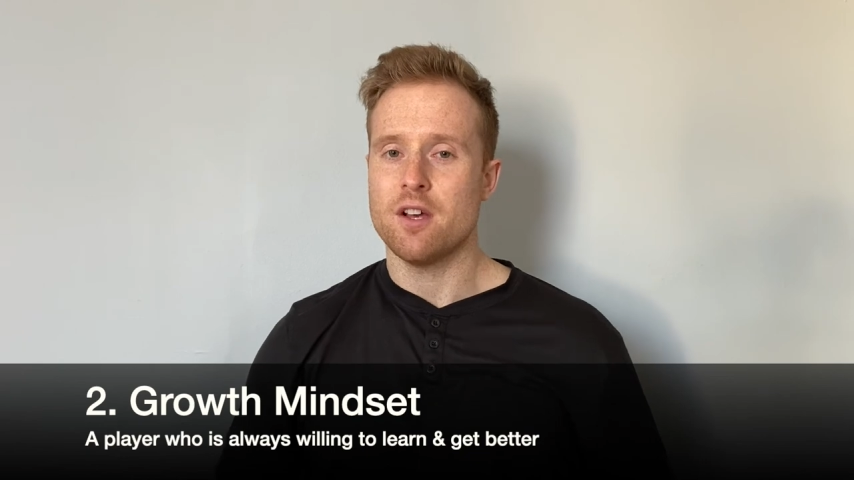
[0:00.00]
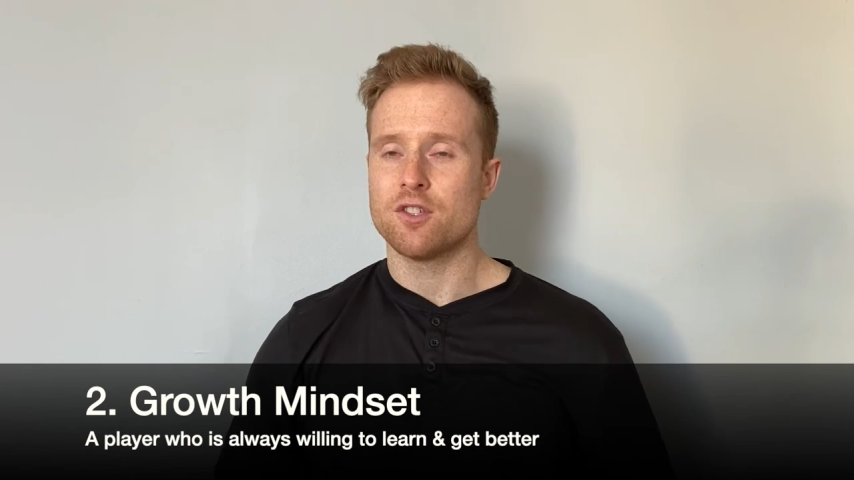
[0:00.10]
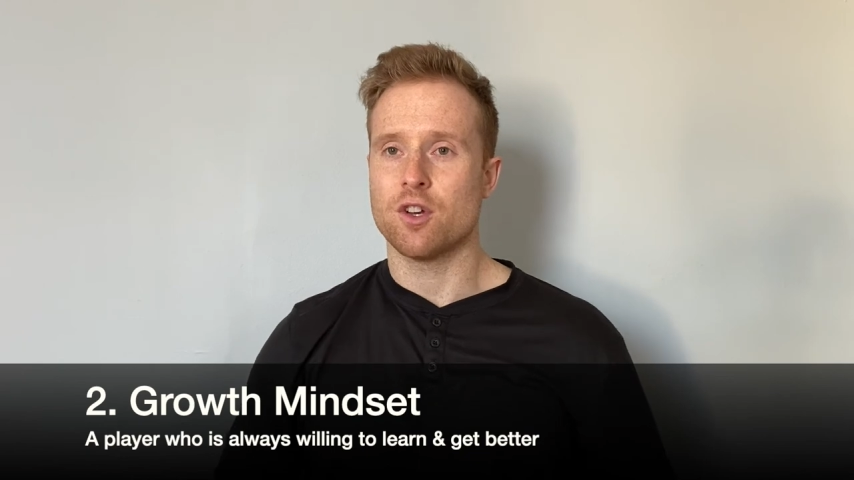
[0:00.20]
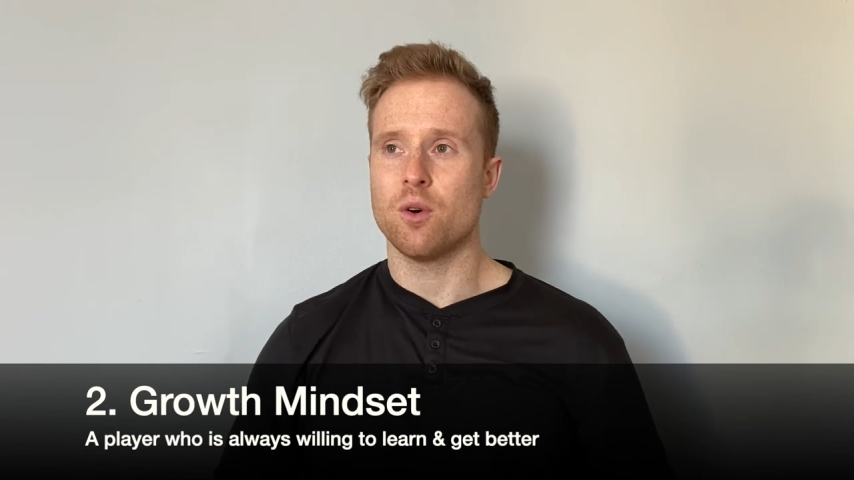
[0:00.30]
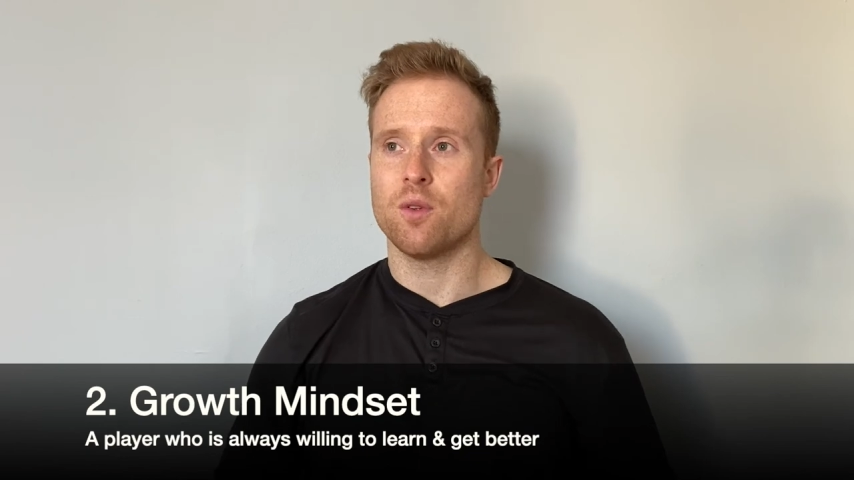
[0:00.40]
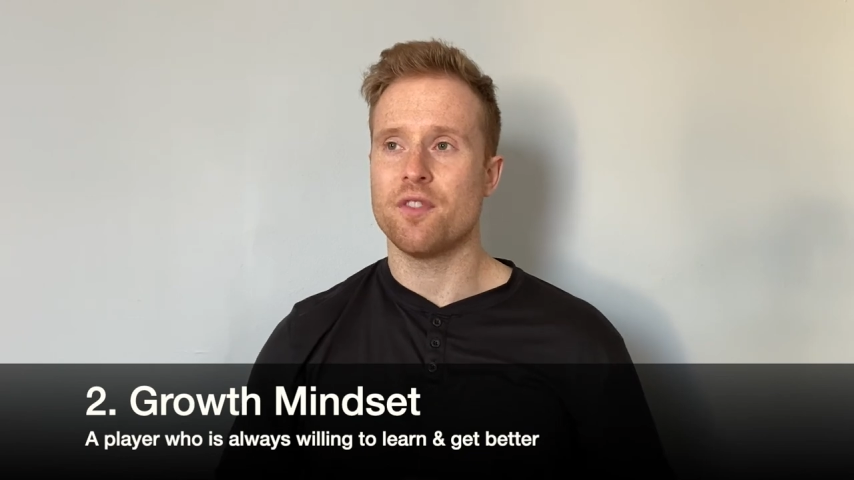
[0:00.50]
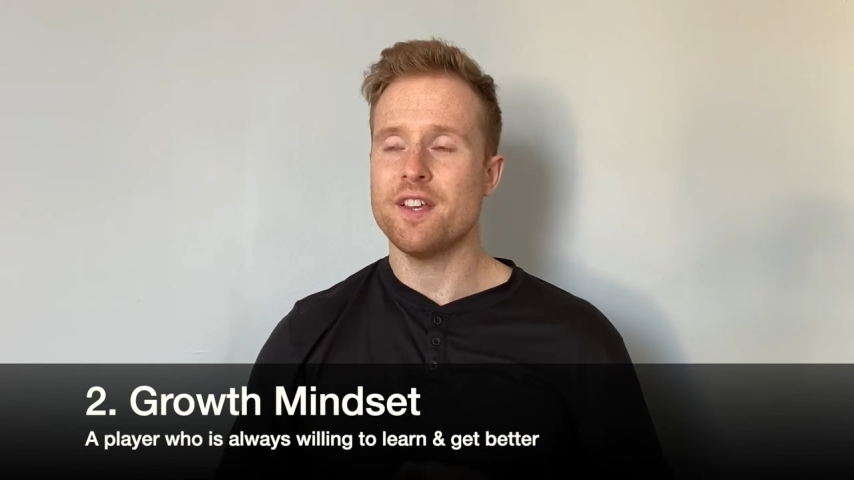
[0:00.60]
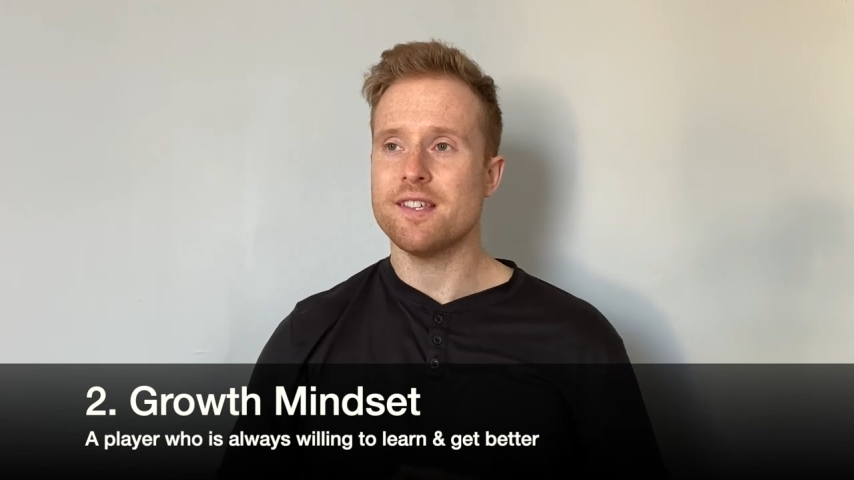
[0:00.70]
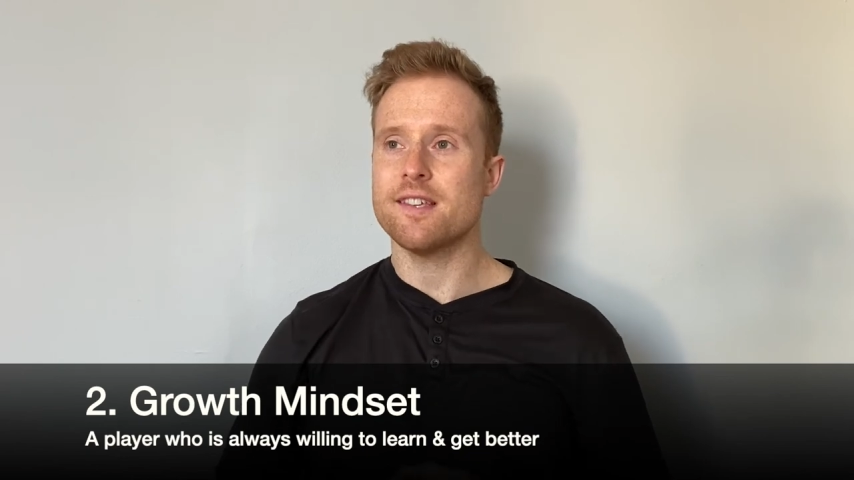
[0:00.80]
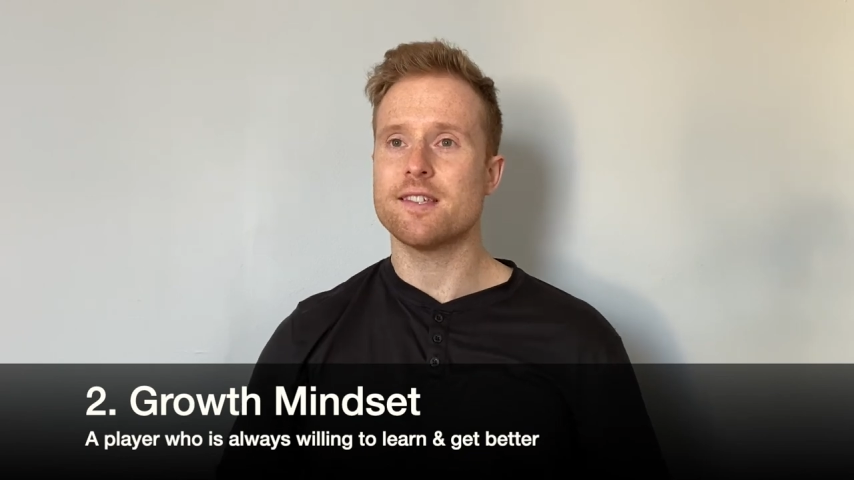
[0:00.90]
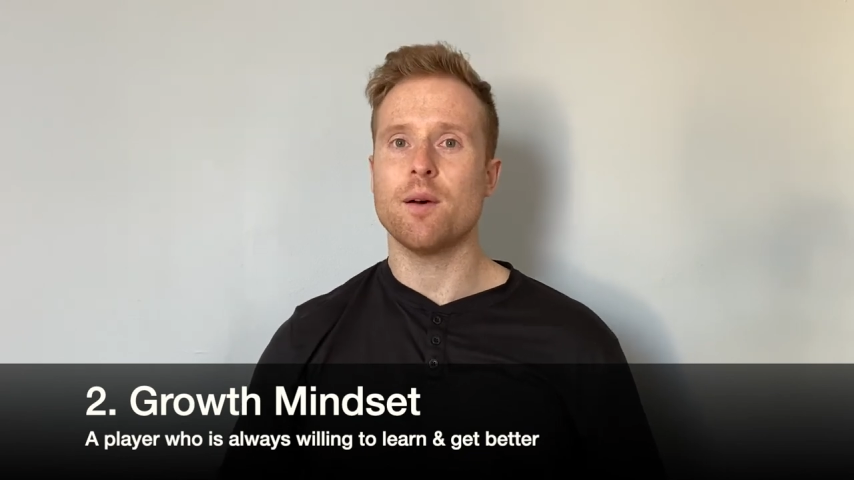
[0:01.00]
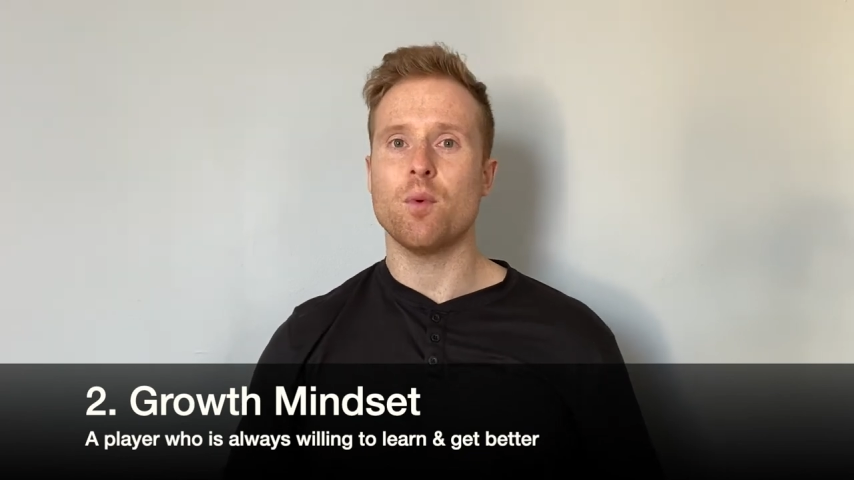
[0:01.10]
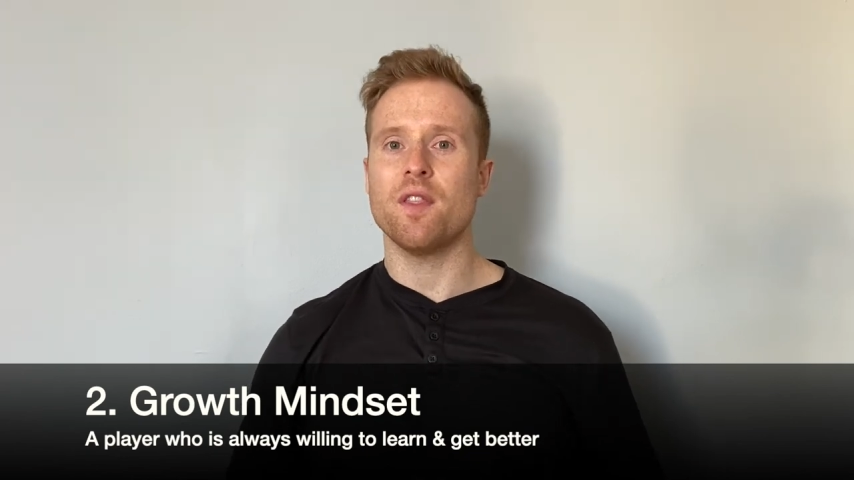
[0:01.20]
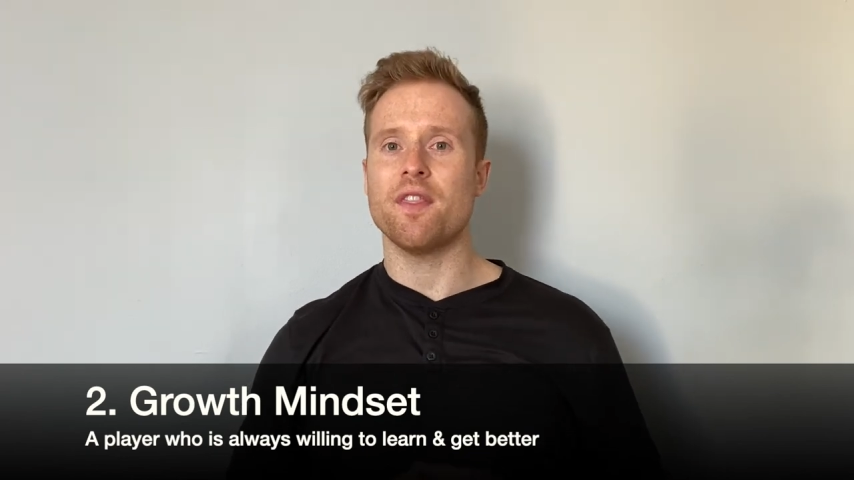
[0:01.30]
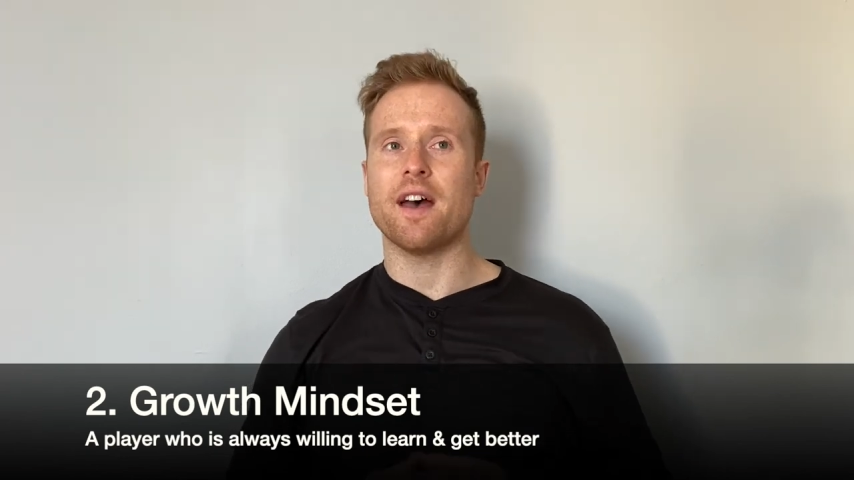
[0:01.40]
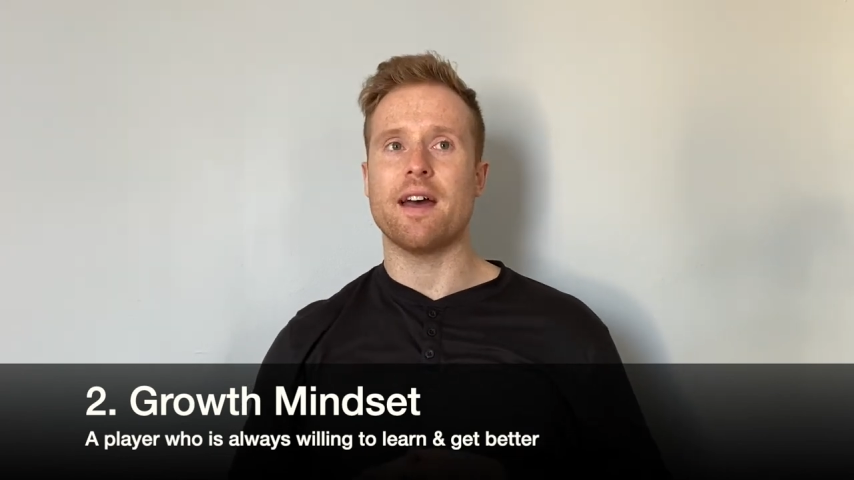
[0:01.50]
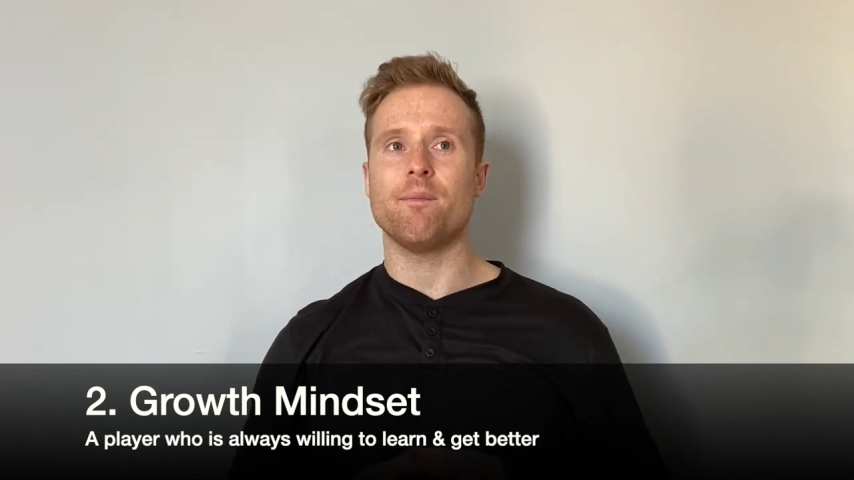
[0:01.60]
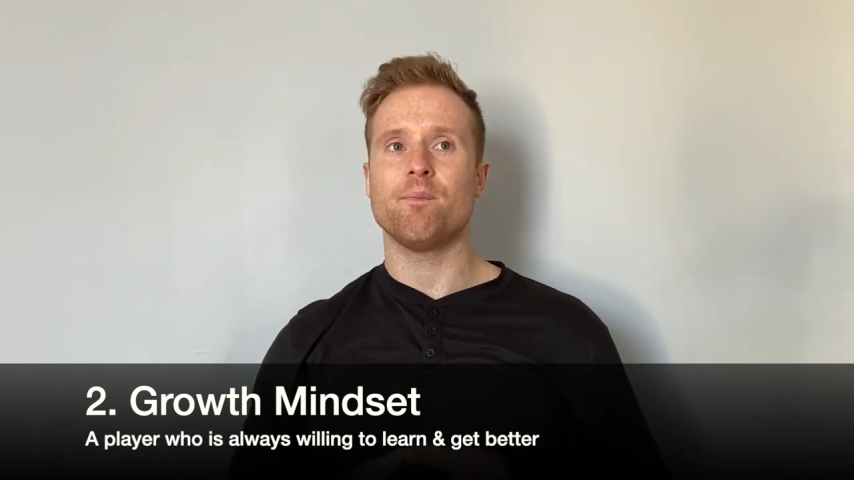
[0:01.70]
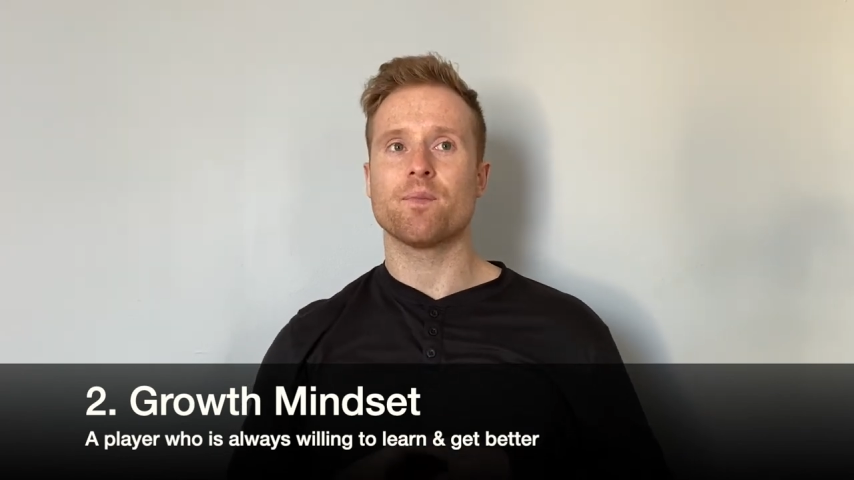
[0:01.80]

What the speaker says: So this is someone that